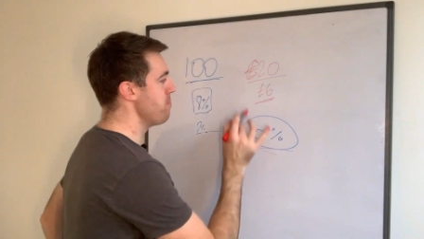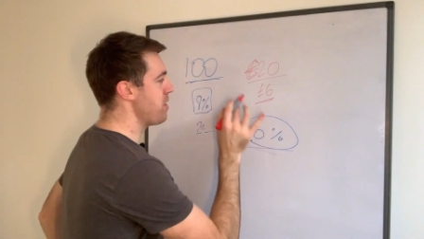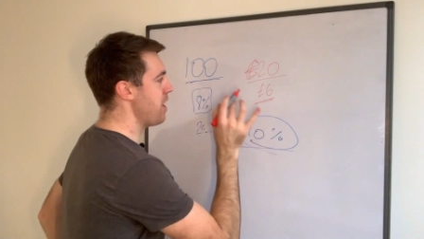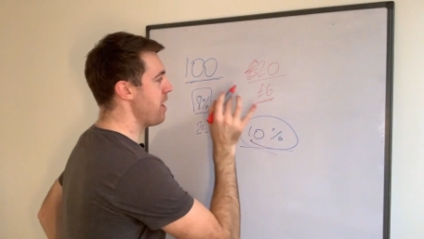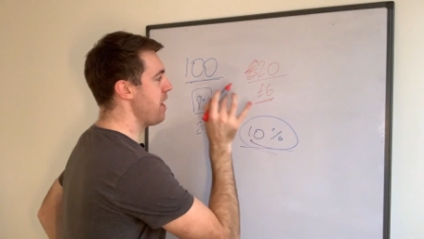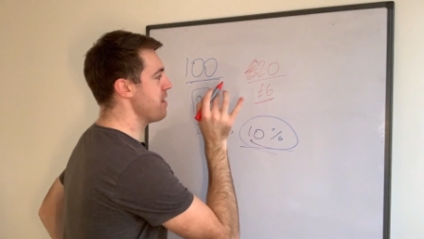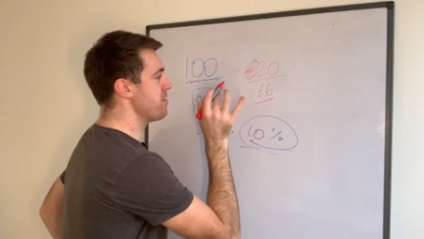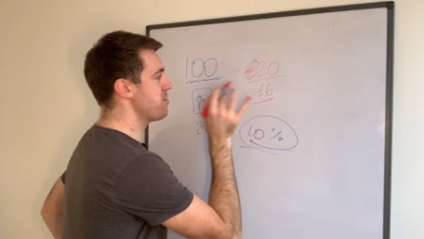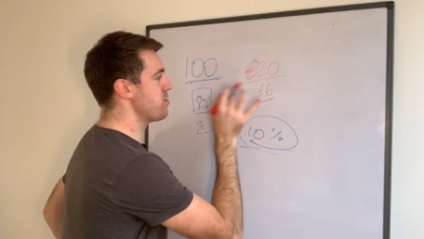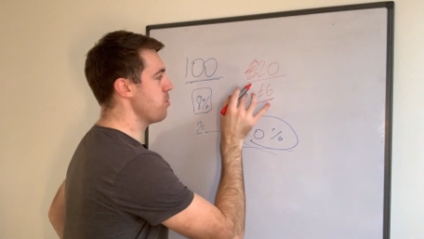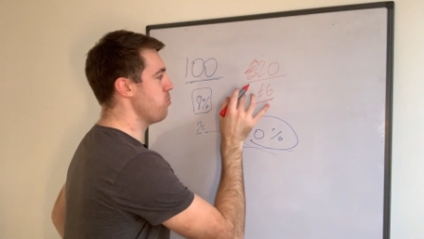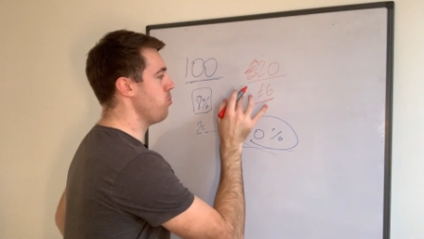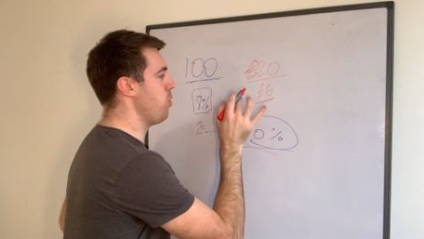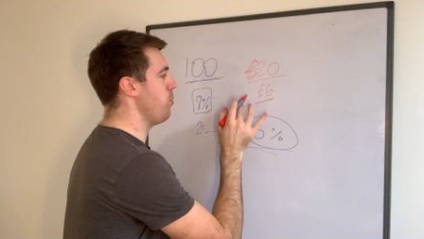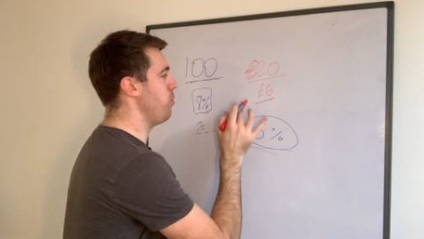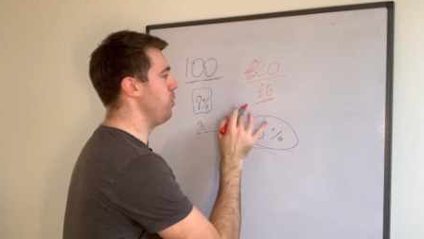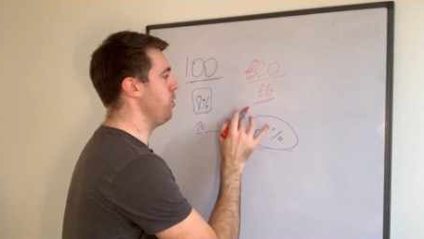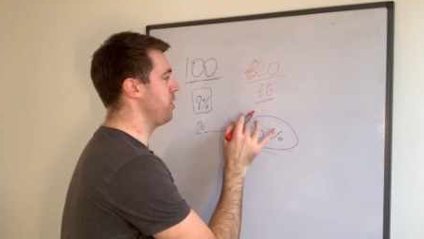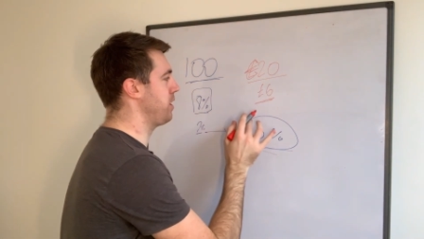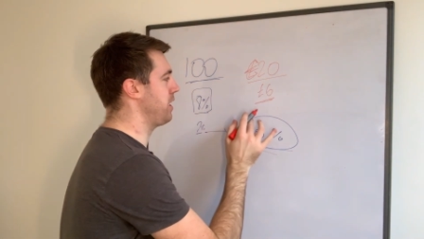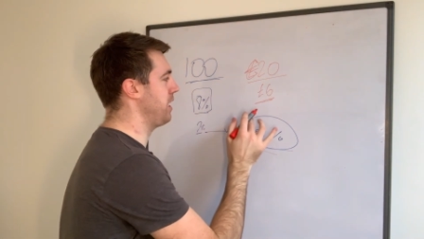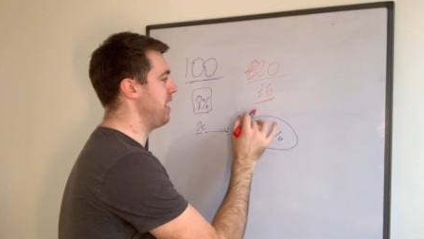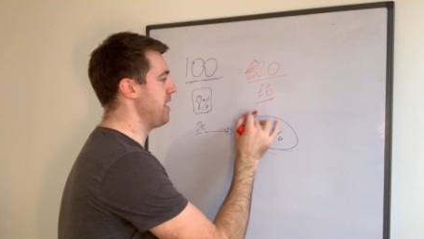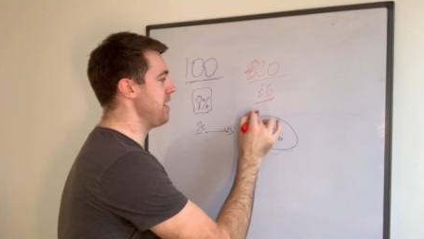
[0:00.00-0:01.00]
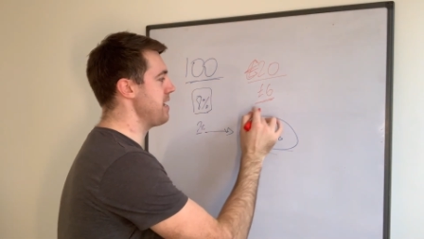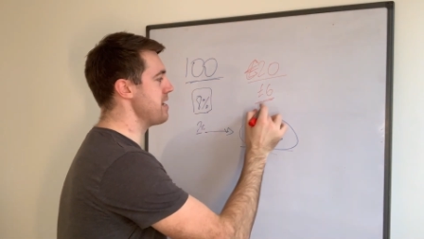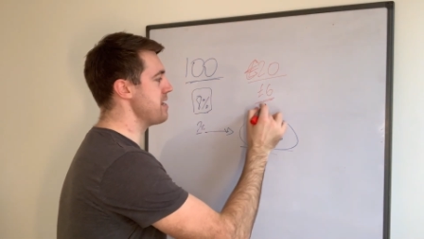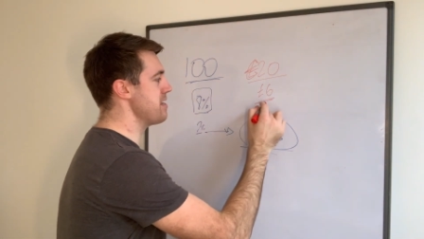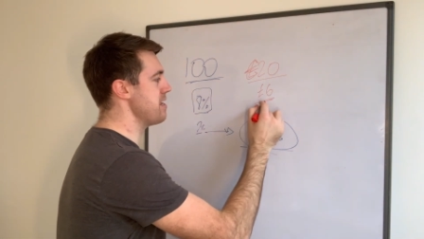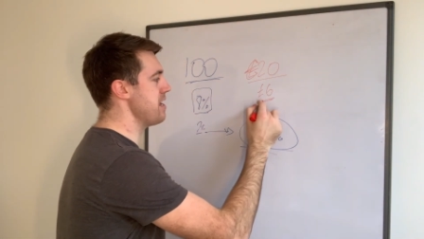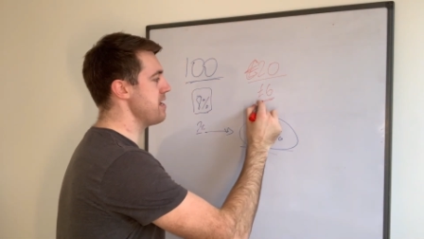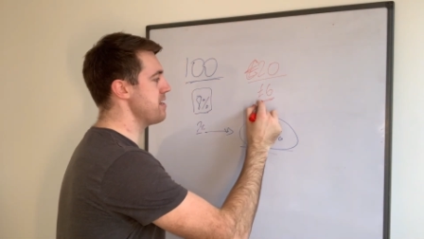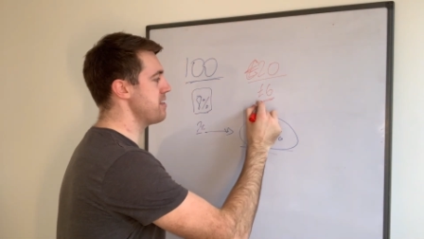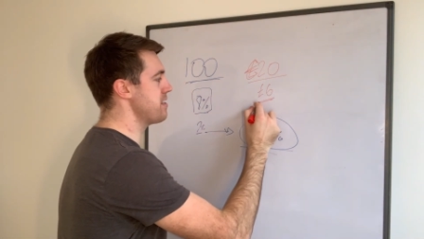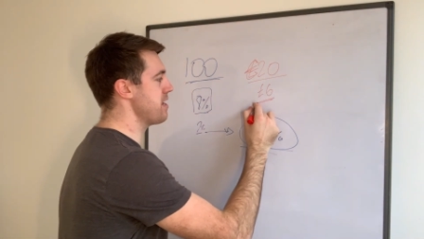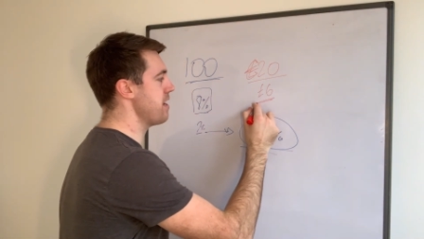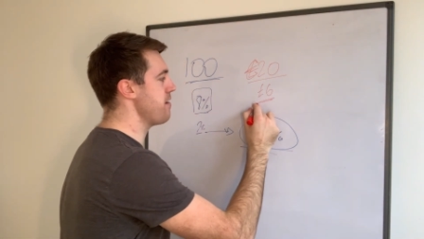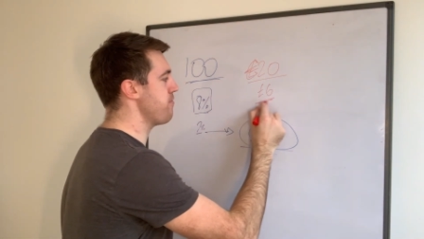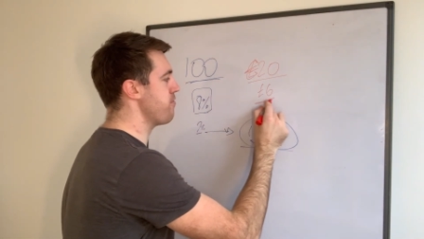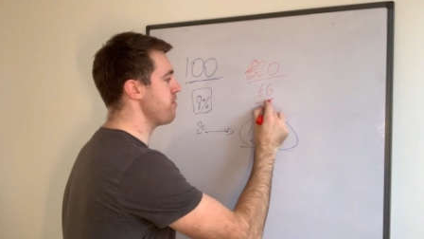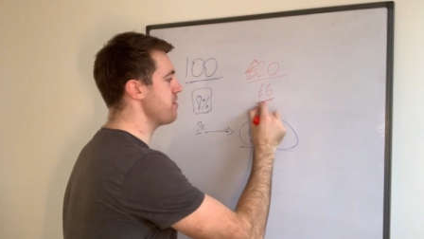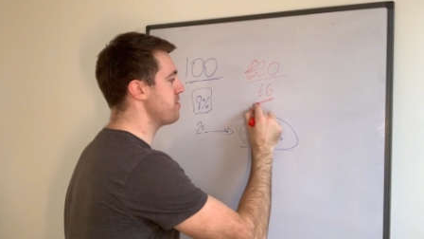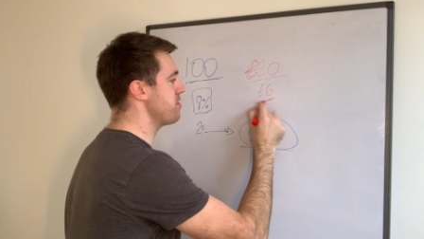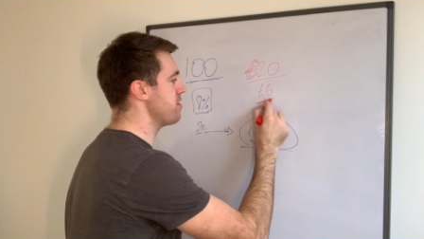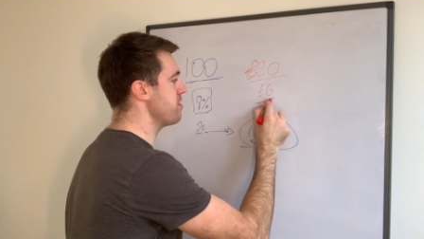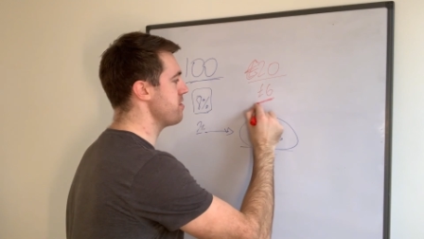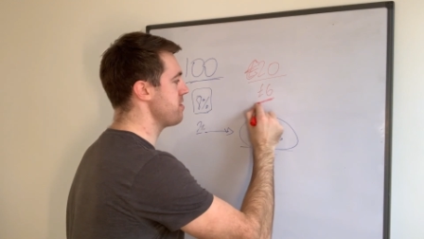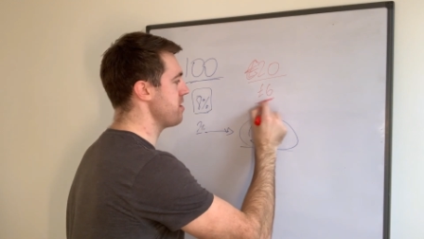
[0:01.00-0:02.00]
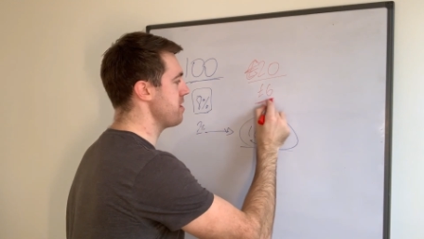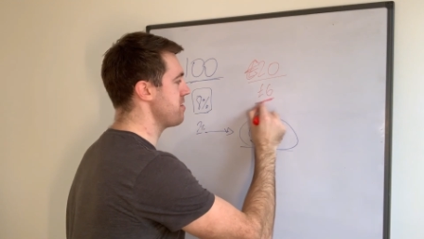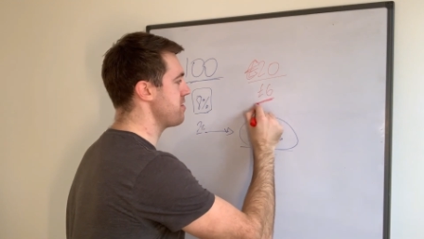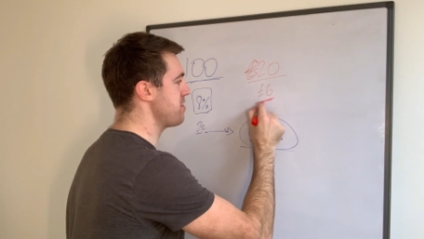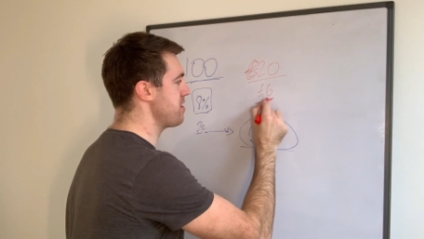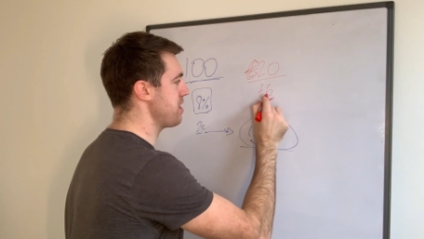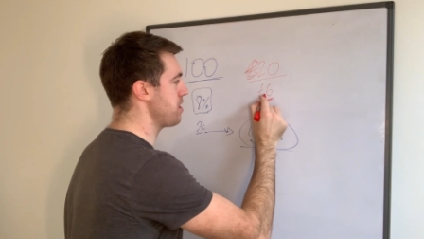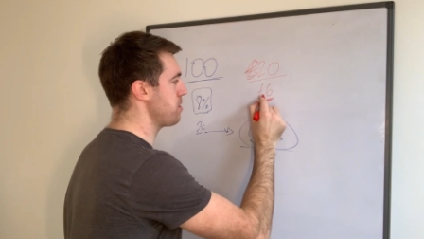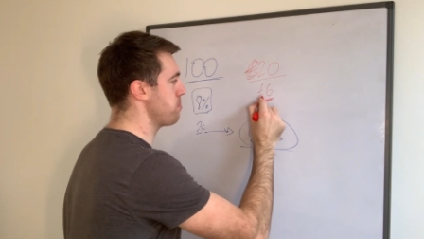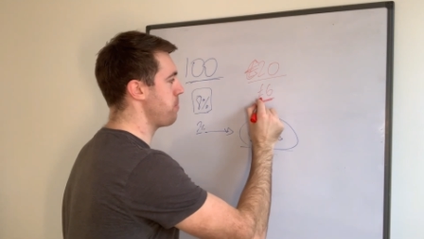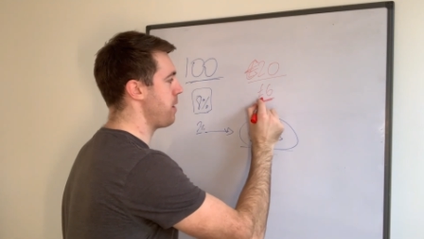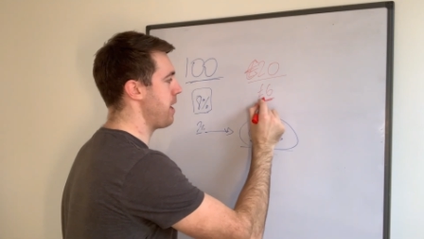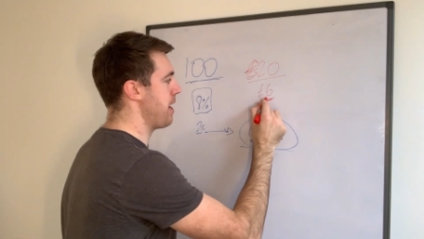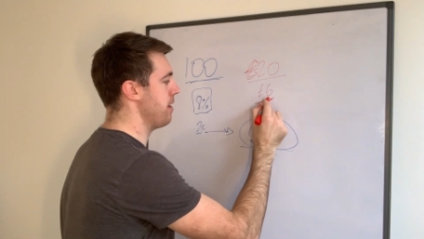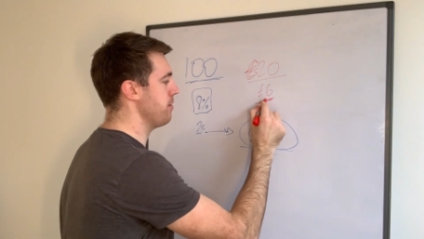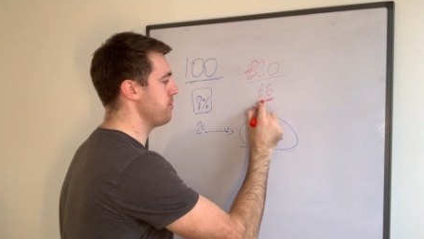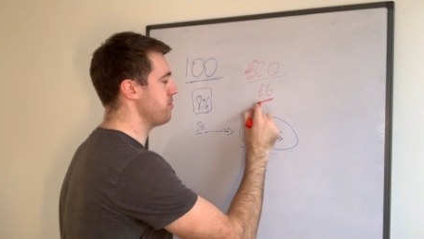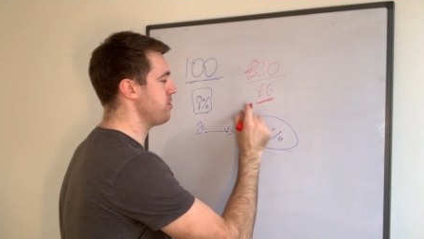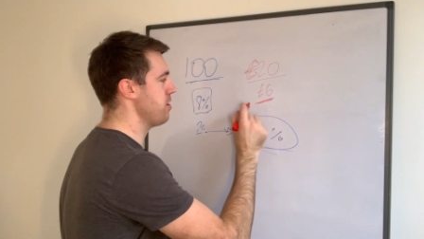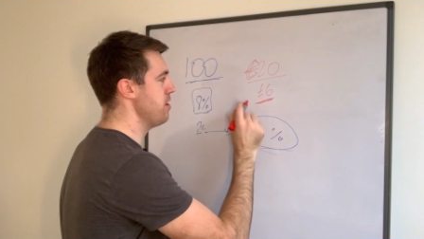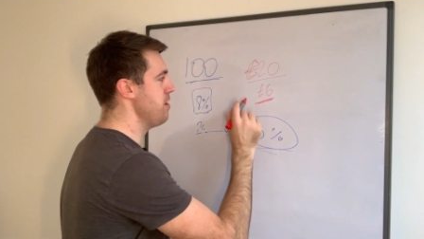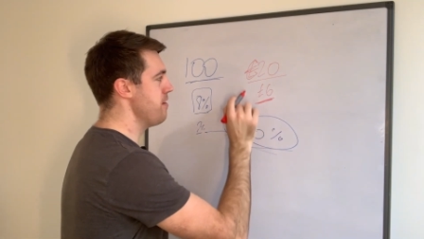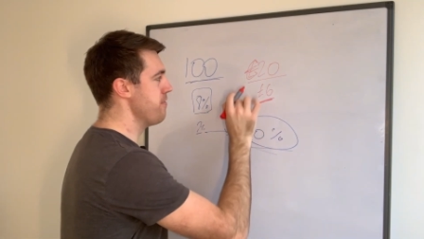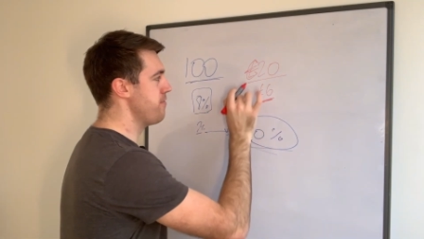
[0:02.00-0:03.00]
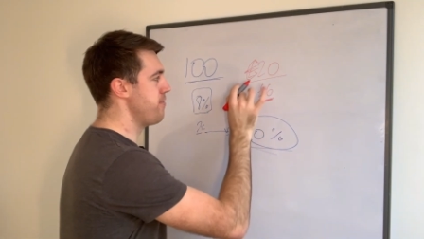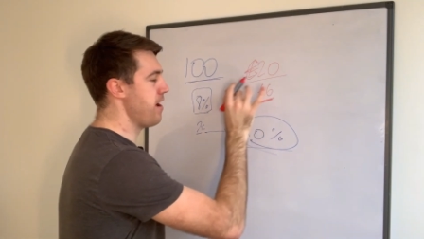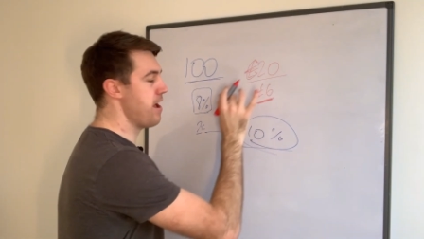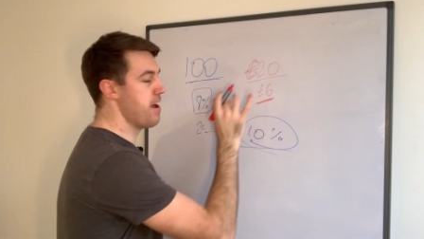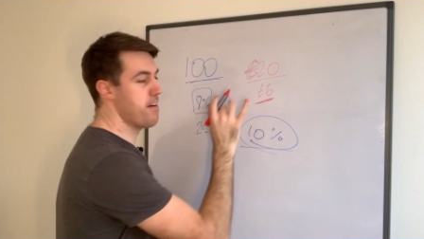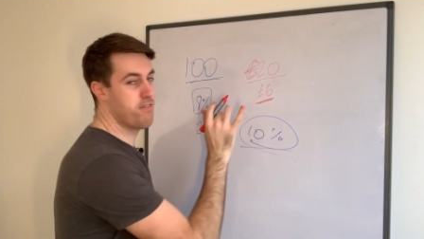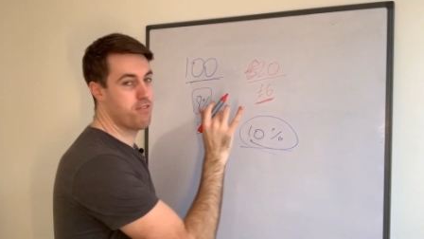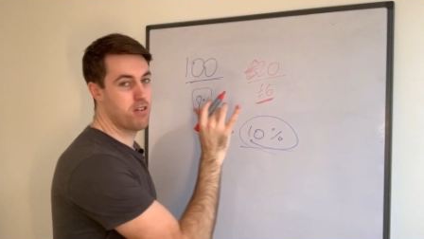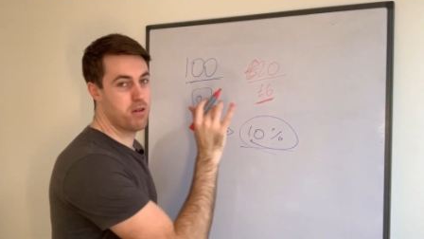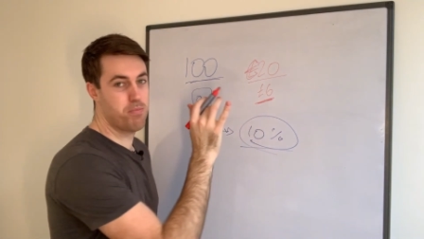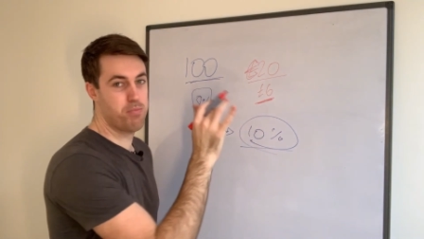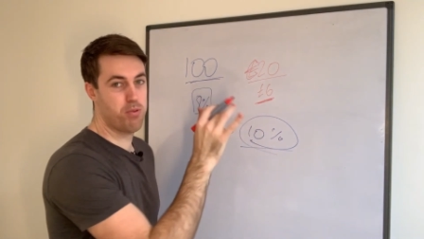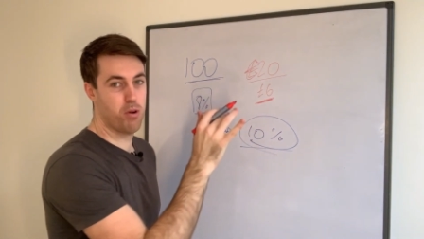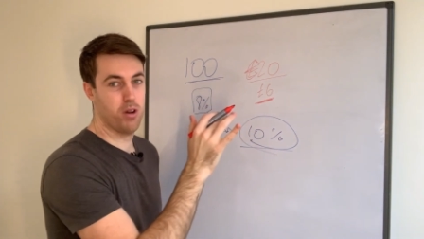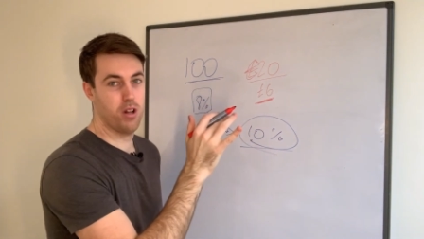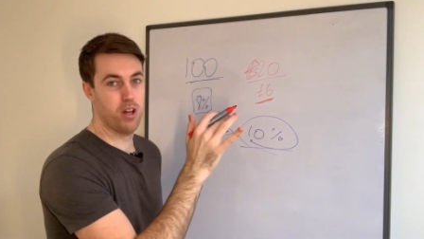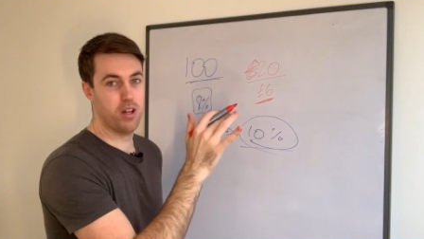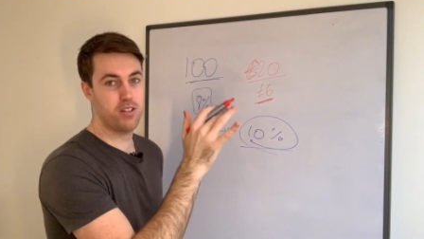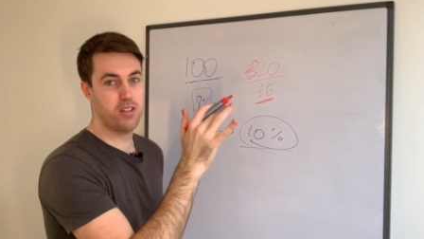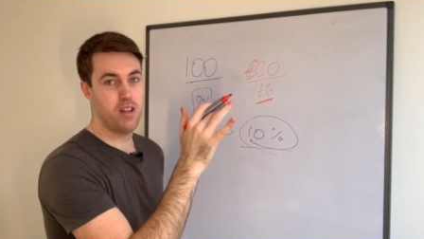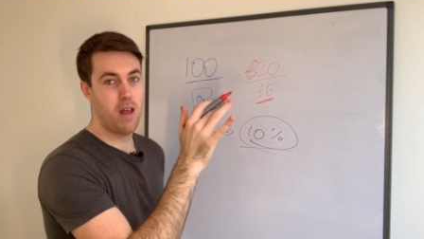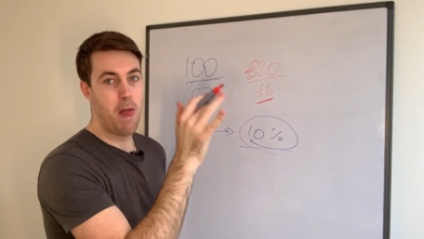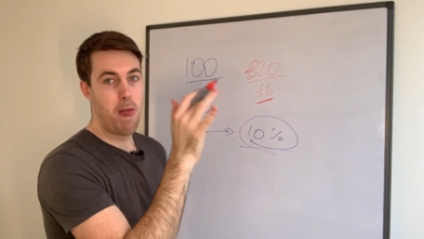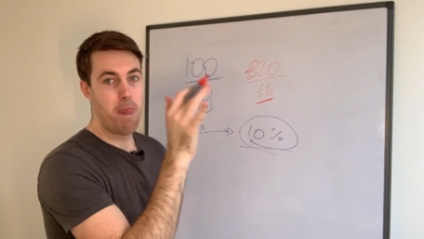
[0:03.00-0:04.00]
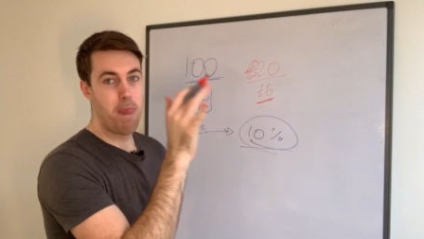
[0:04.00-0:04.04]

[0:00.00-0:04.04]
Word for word: And so what we're looking at here is say for instance £6 for every product